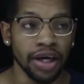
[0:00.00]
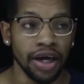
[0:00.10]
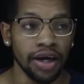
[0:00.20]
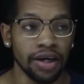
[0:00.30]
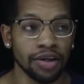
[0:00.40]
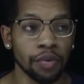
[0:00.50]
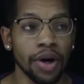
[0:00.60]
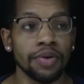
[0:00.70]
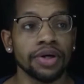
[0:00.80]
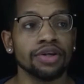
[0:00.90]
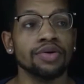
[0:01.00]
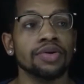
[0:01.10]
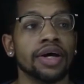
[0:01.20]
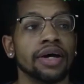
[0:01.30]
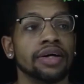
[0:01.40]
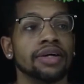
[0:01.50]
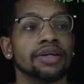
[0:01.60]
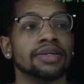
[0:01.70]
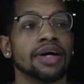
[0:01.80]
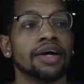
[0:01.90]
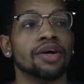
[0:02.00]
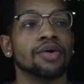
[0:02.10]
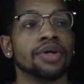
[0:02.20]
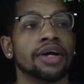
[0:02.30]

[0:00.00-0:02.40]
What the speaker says: And the way we can do that is I know